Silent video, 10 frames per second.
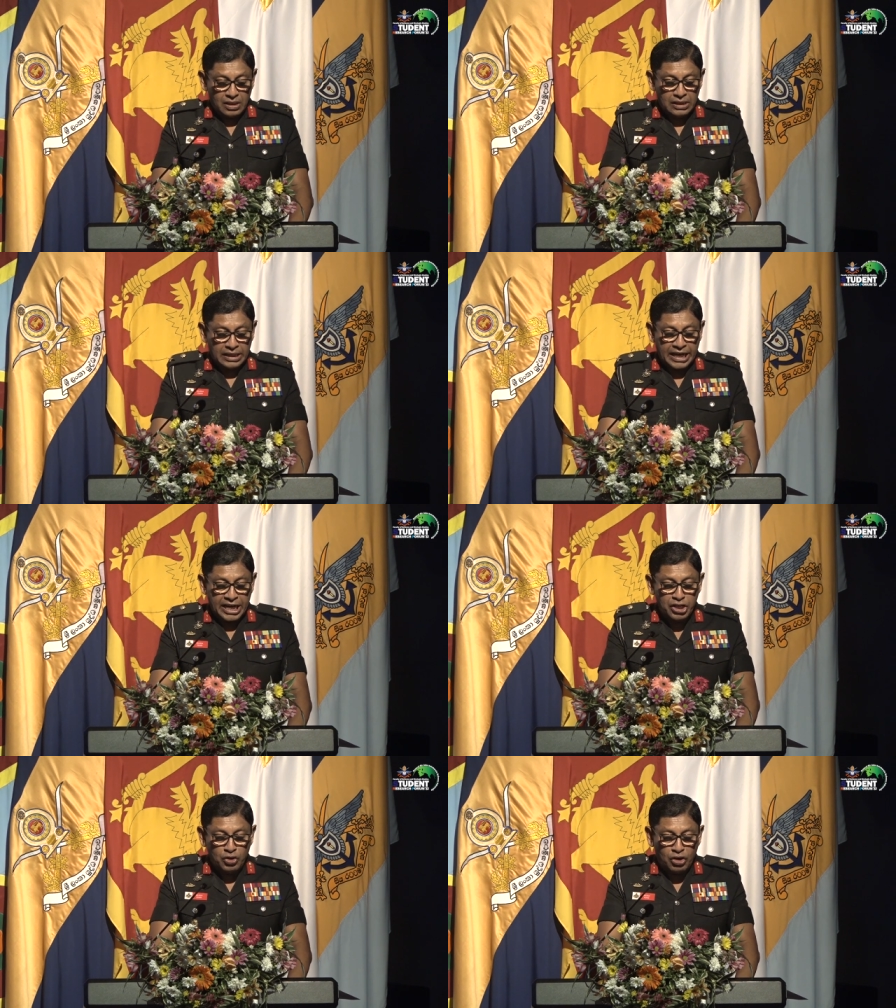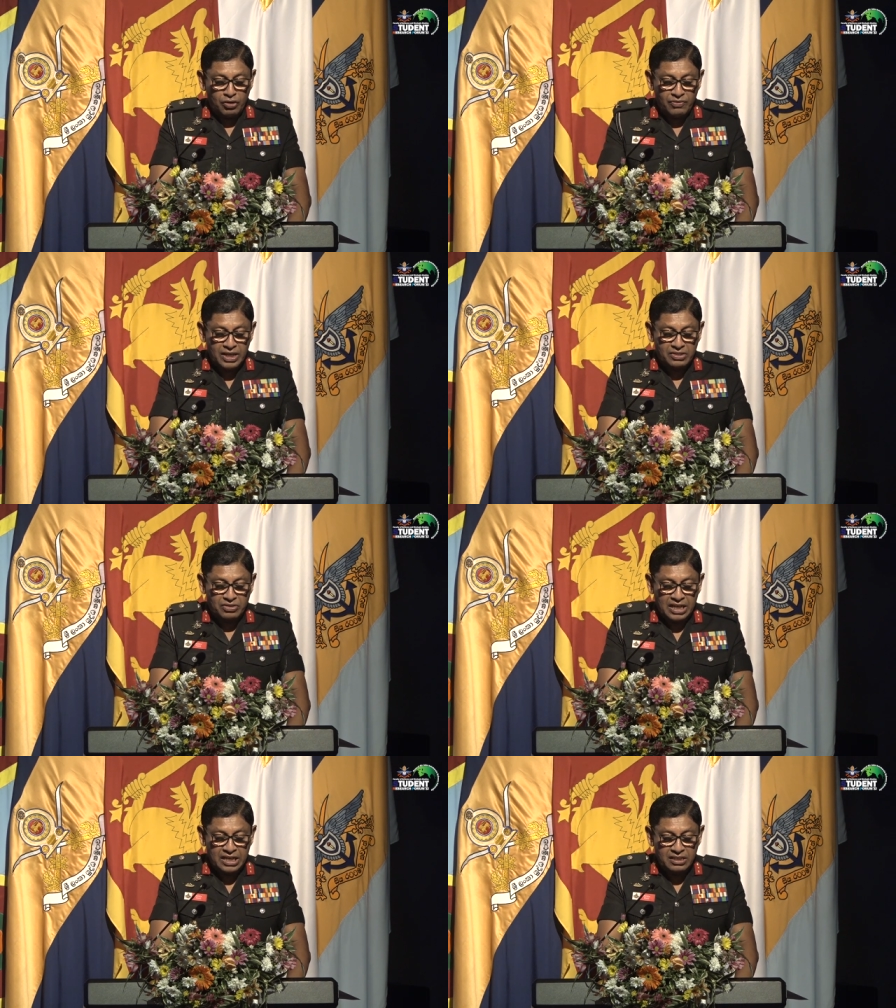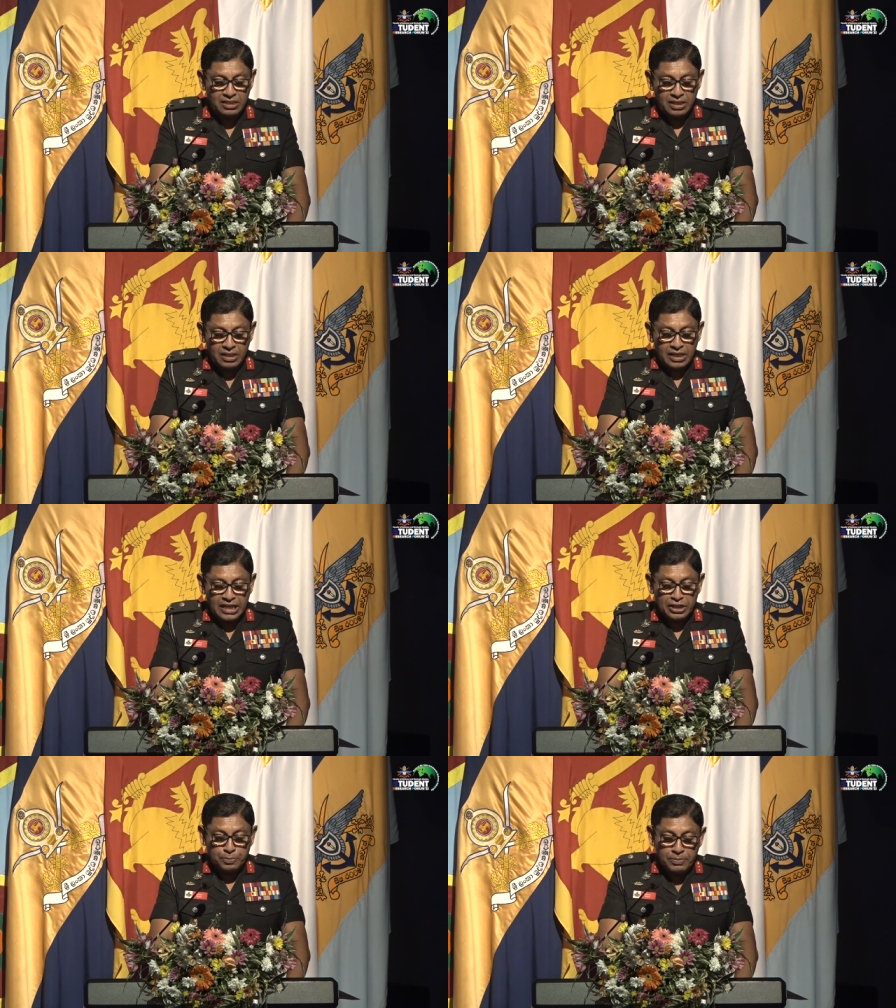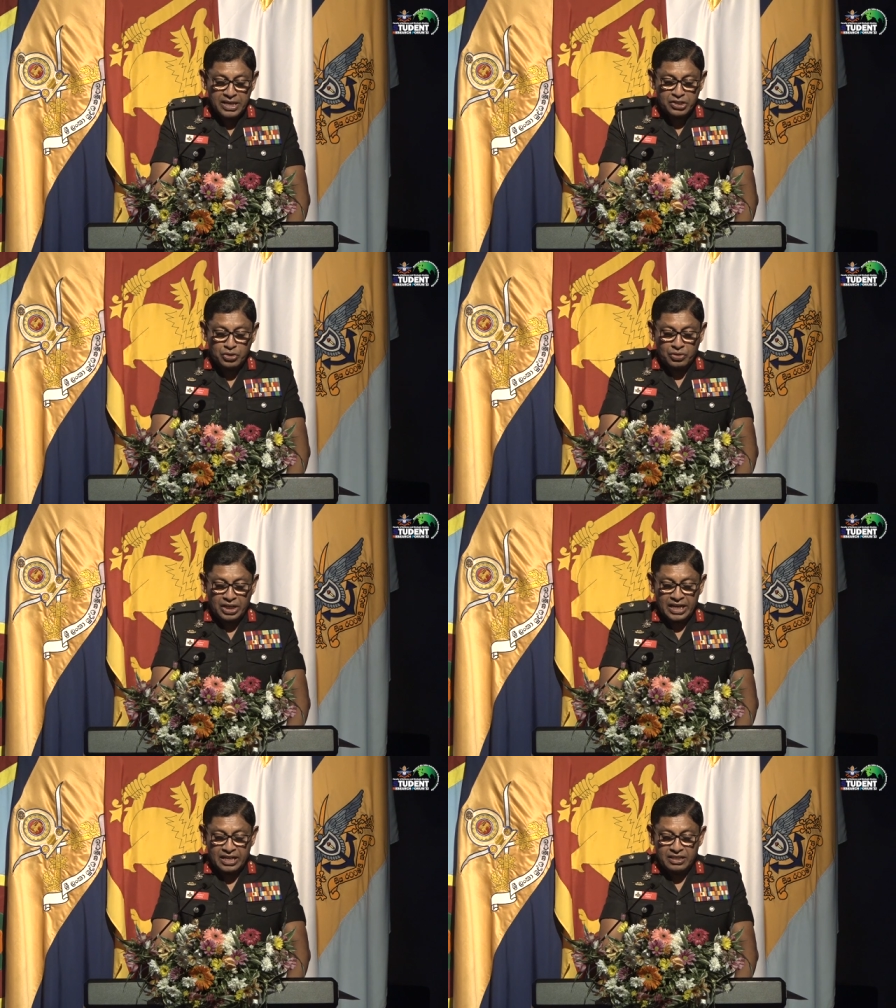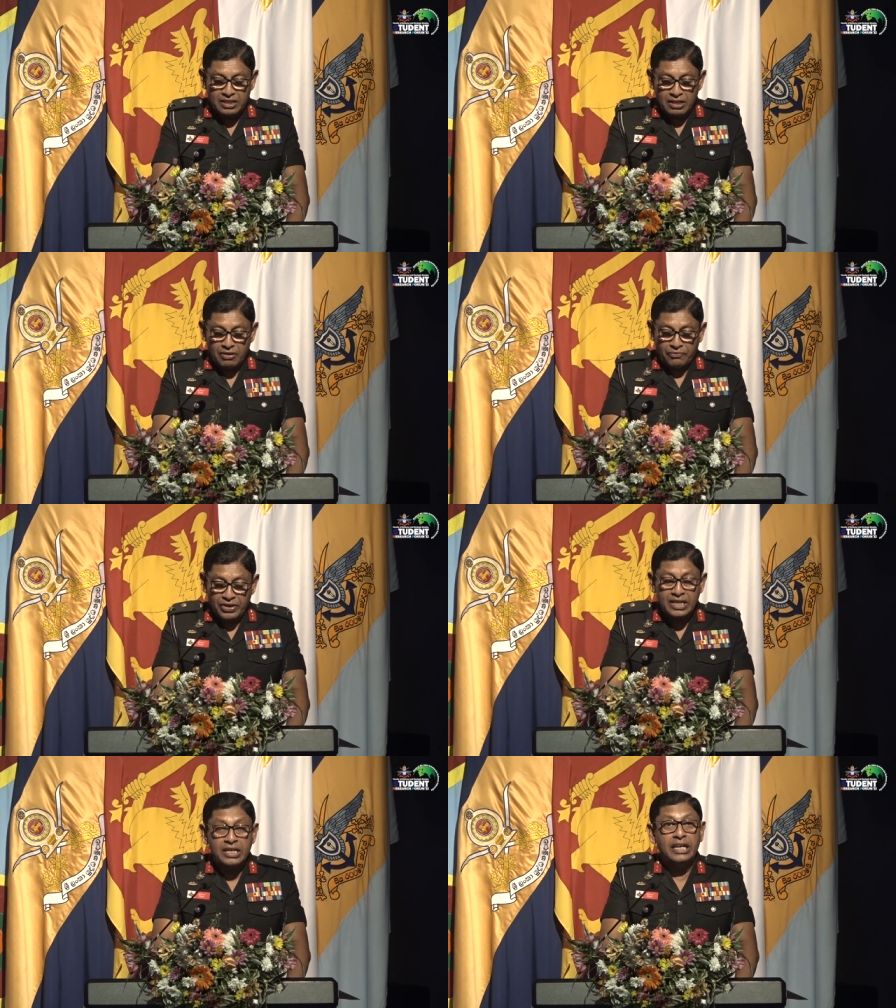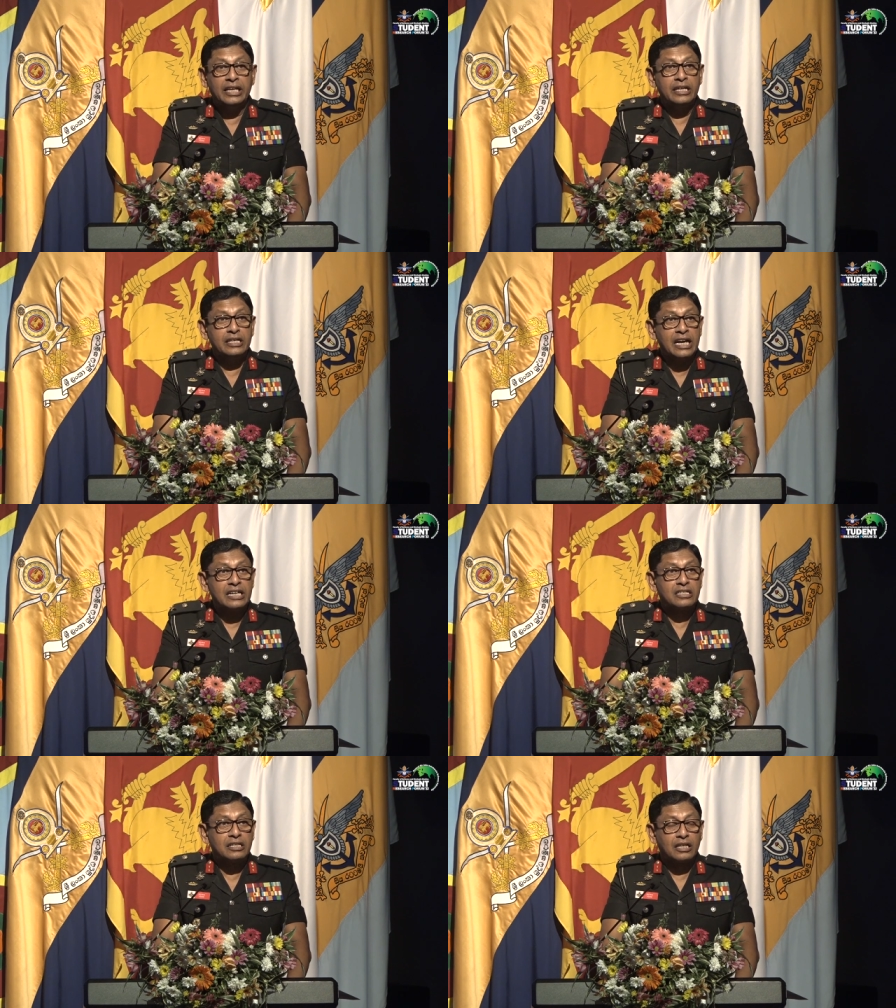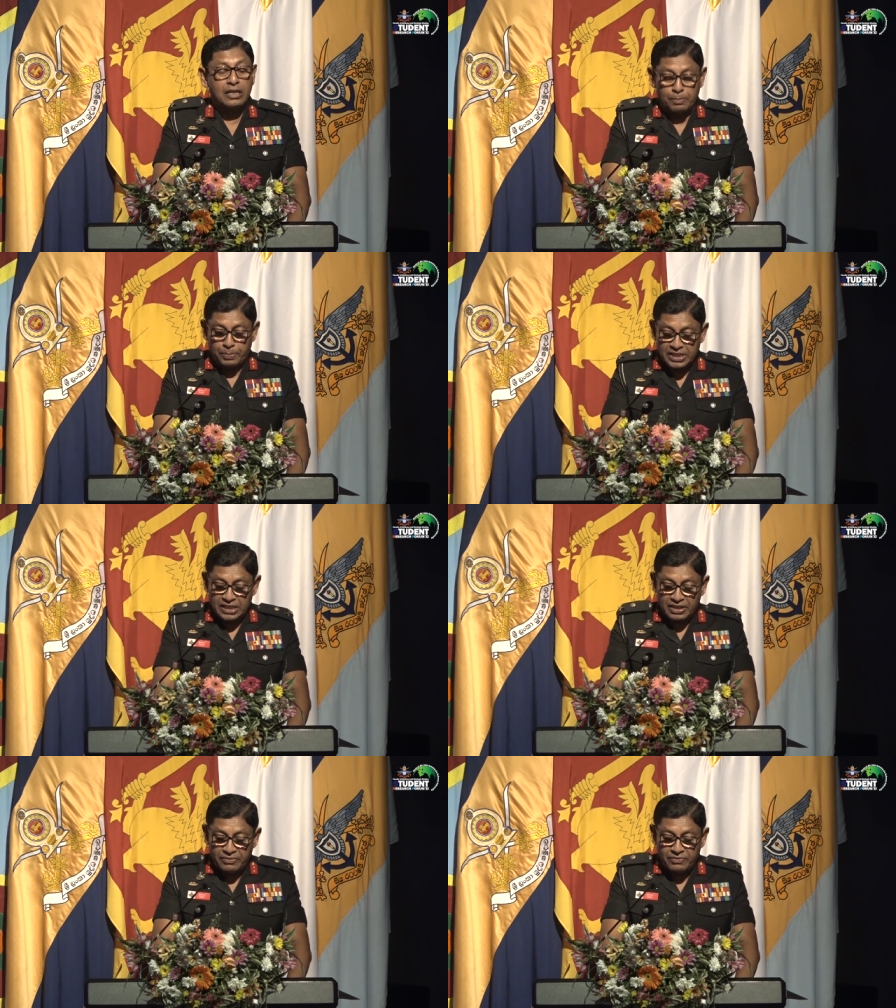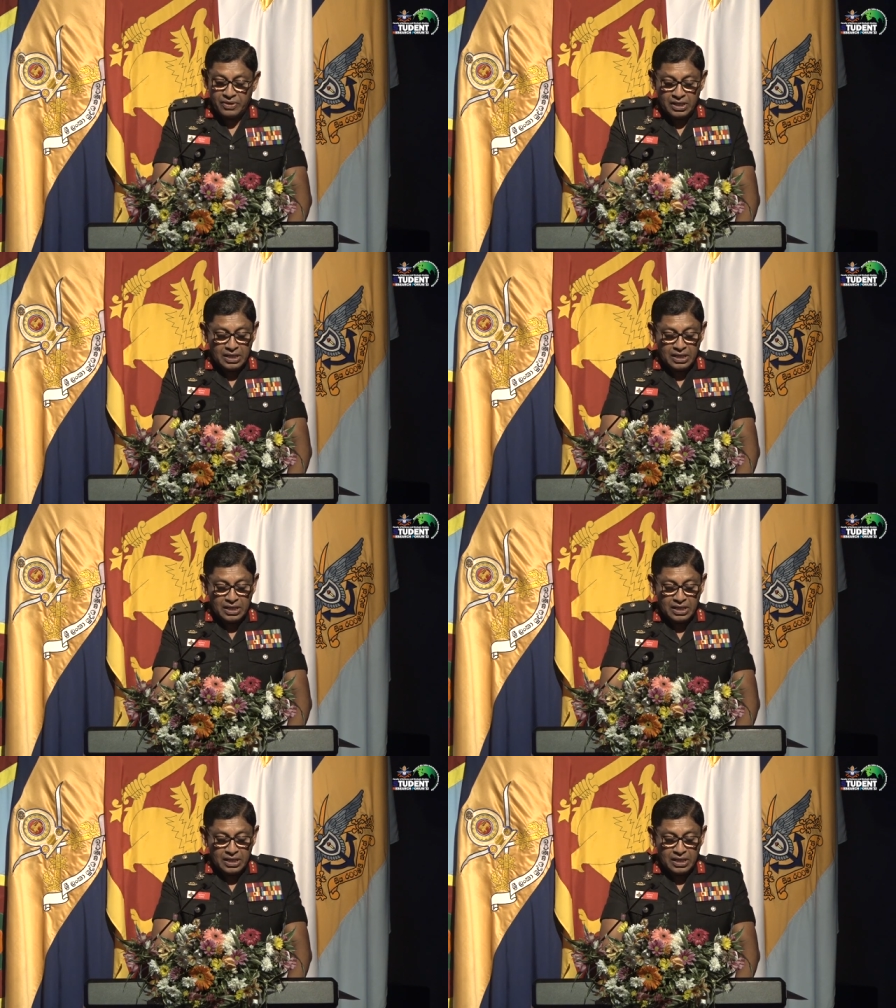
The KDU always tries its best to create friendly yet competitive